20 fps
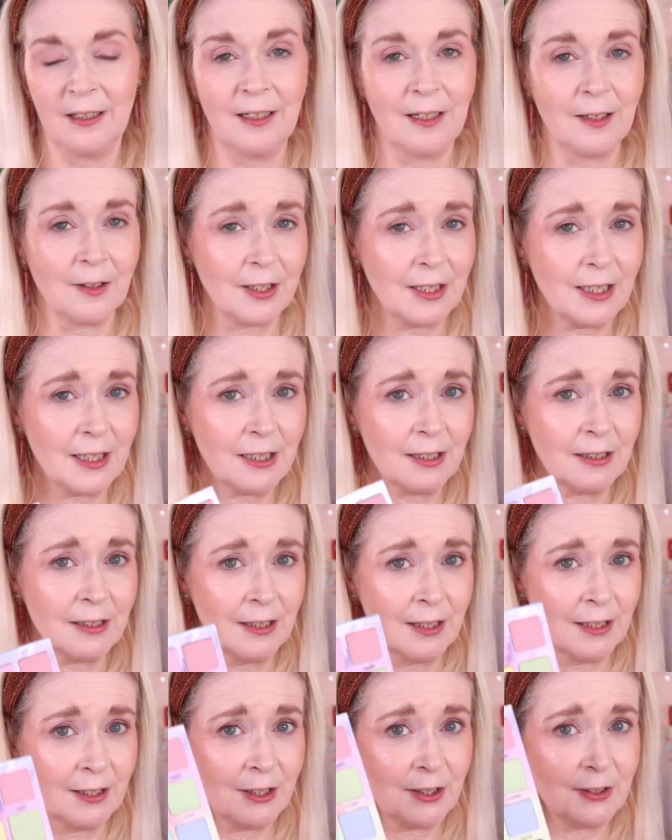I'm gonna
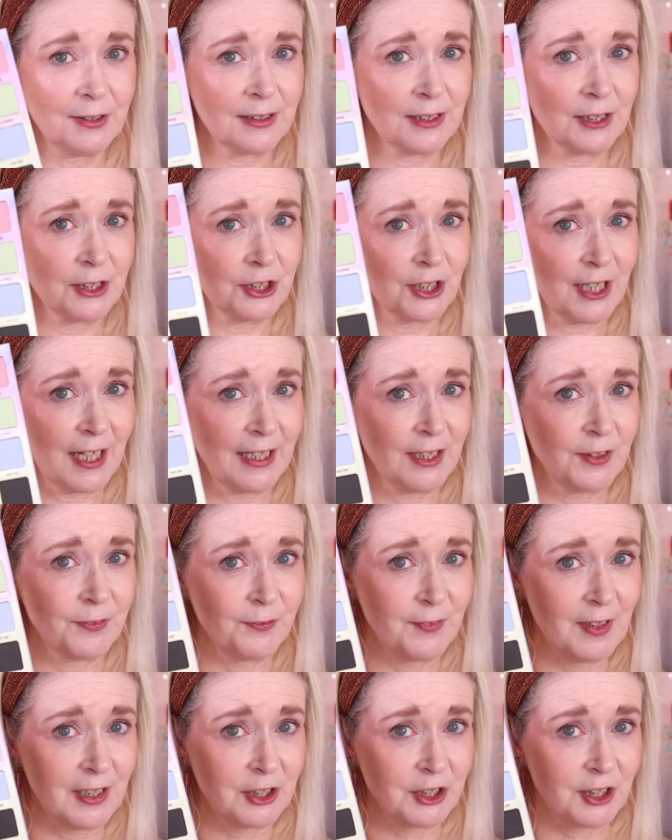use the shade
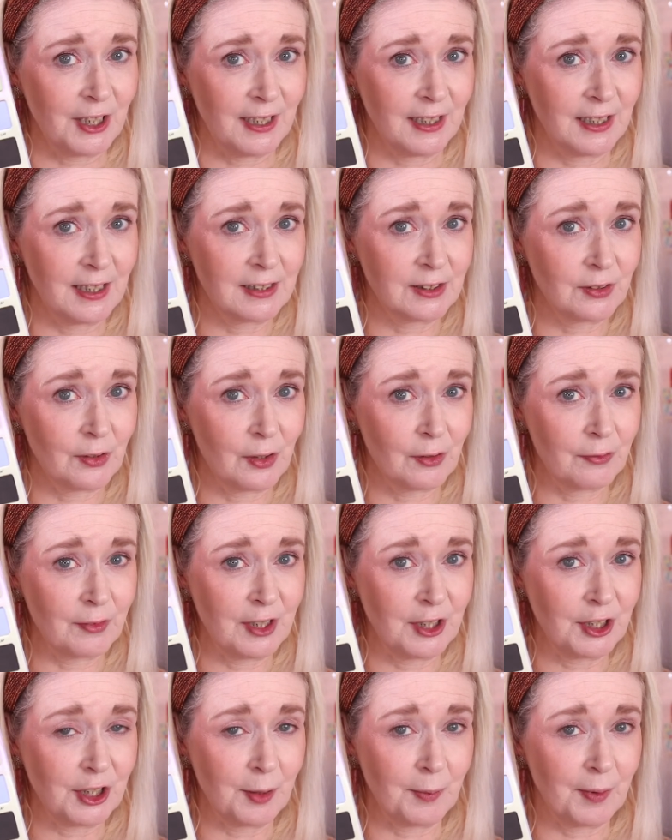Fishy, this
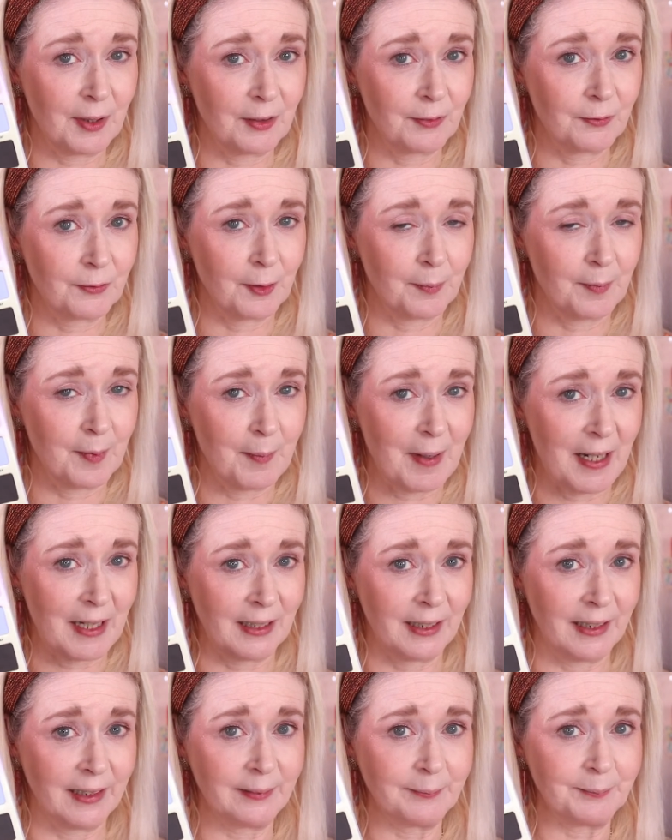orangey one from the
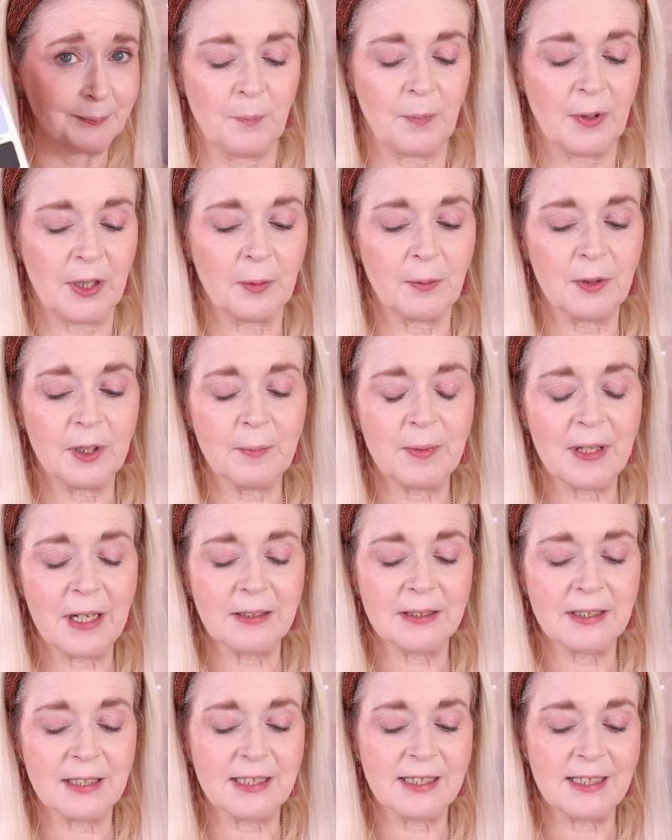palette, but I wanna be
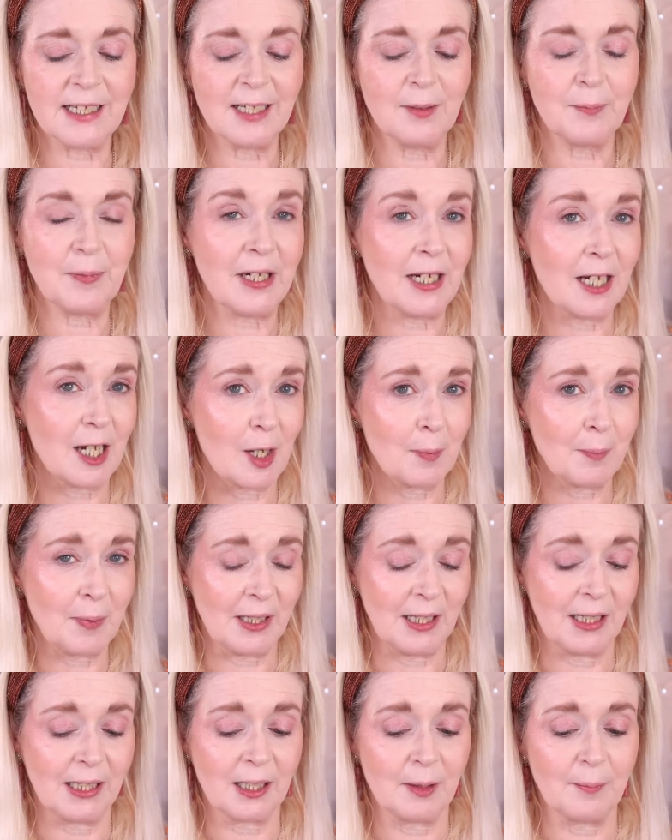able to deepen it up a
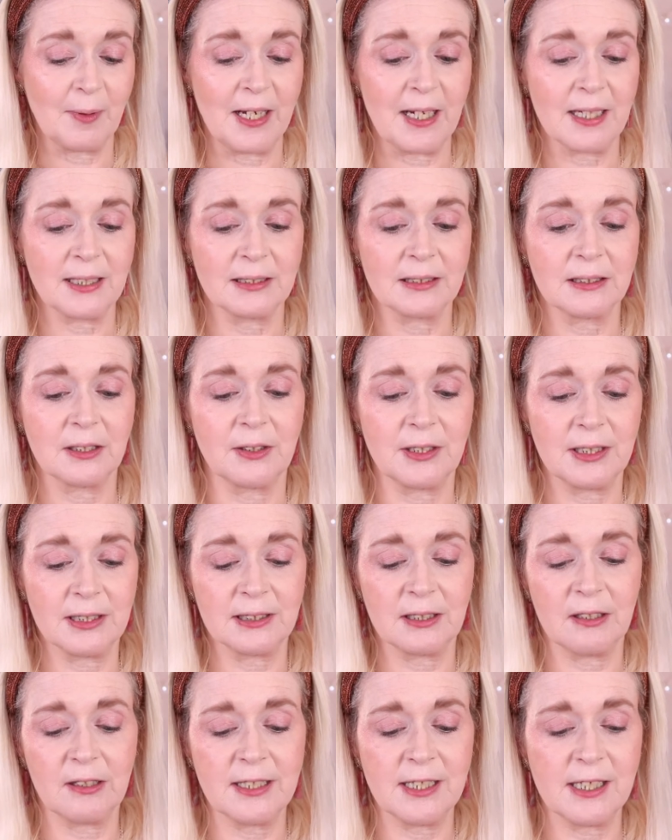little bit. So I
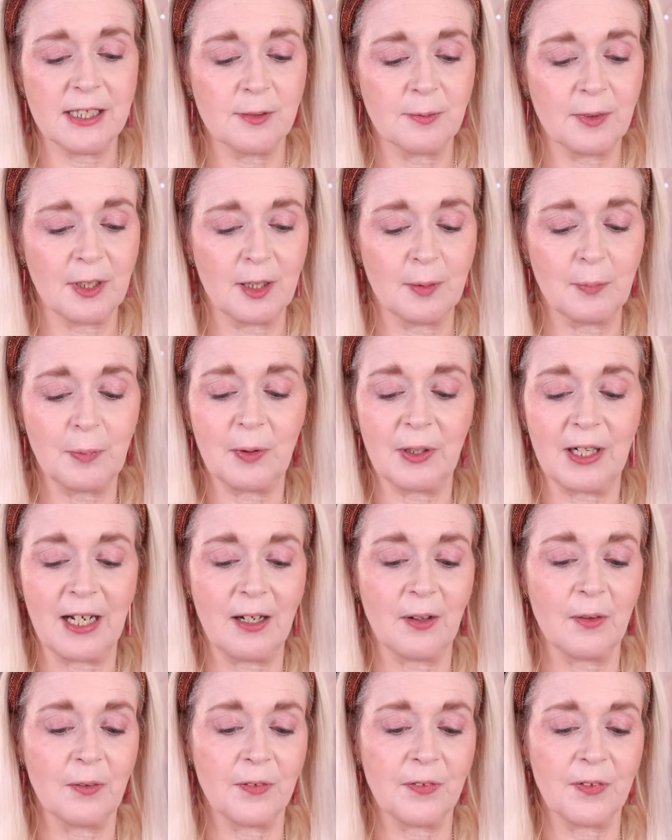decided I'm gonna pull
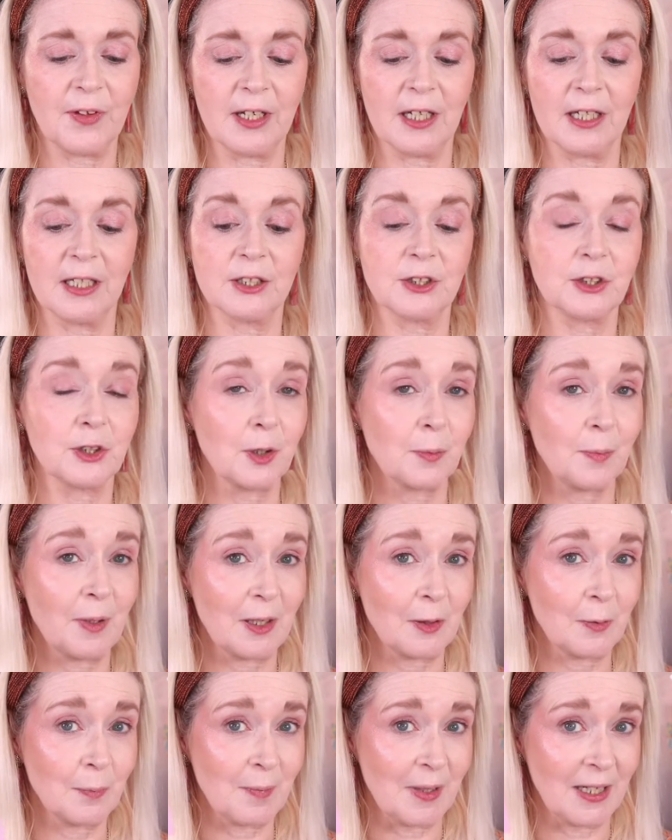out the
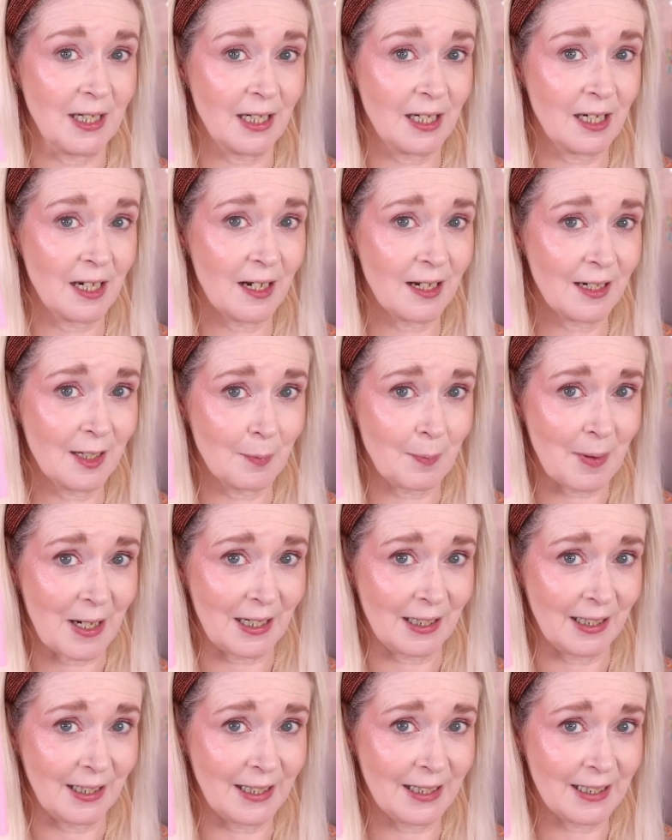Sugarpill Mini Colour
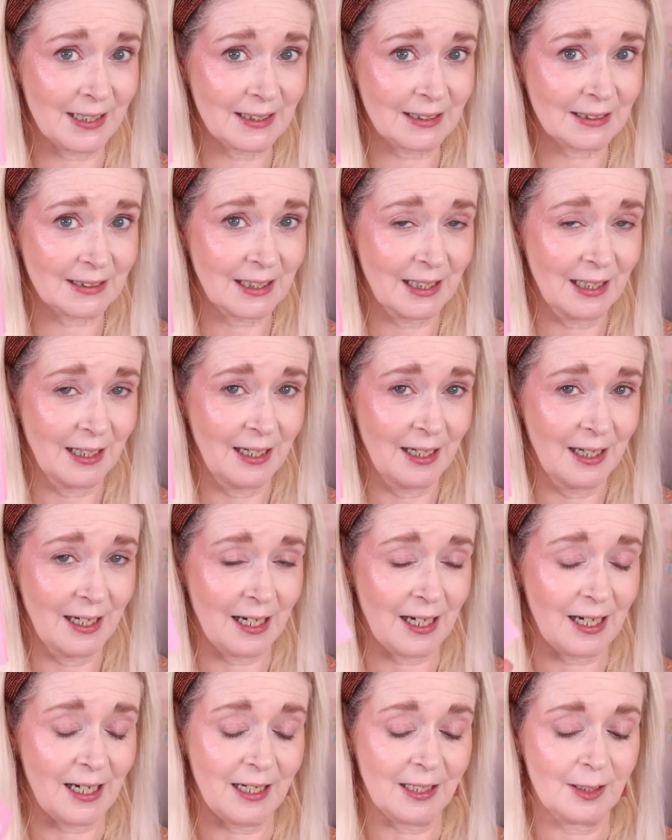palette
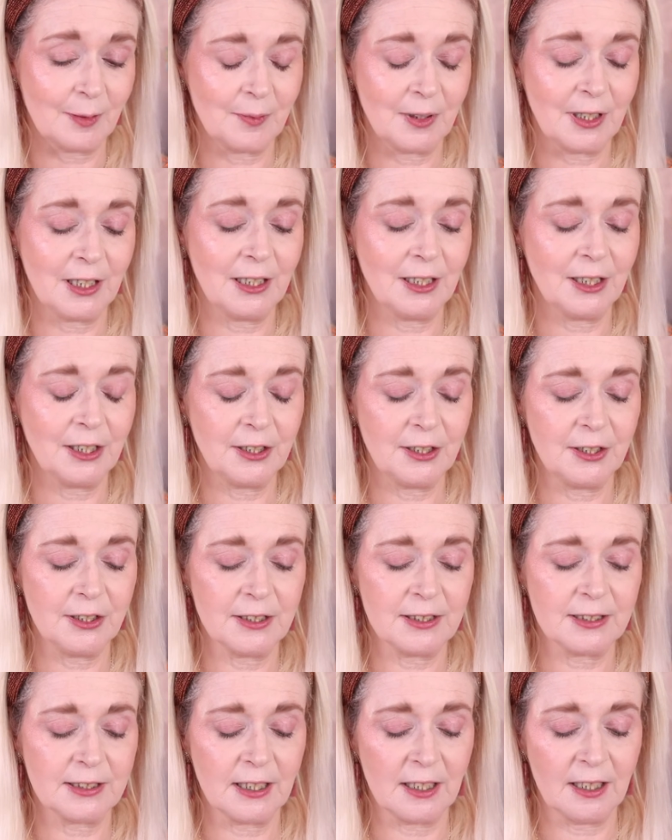and I'm gonna
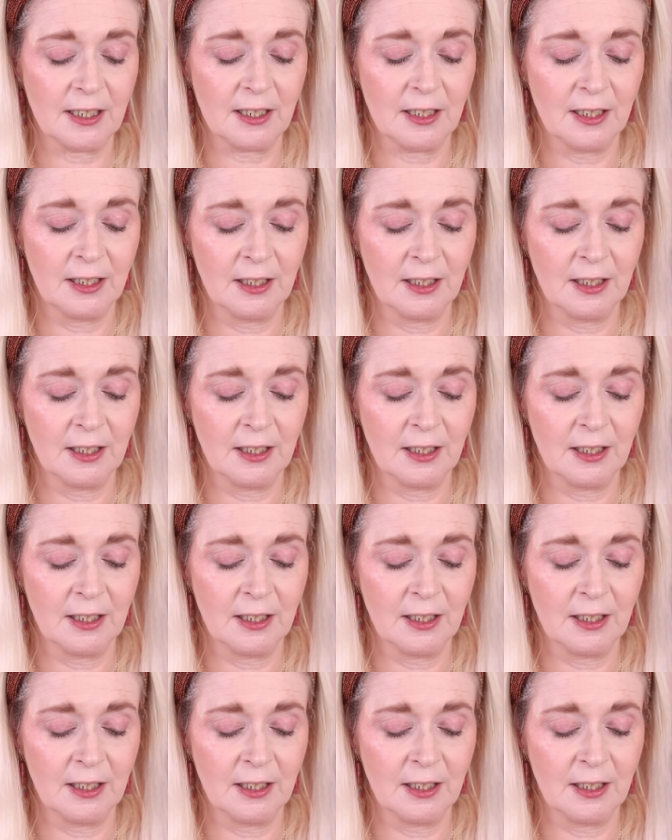use the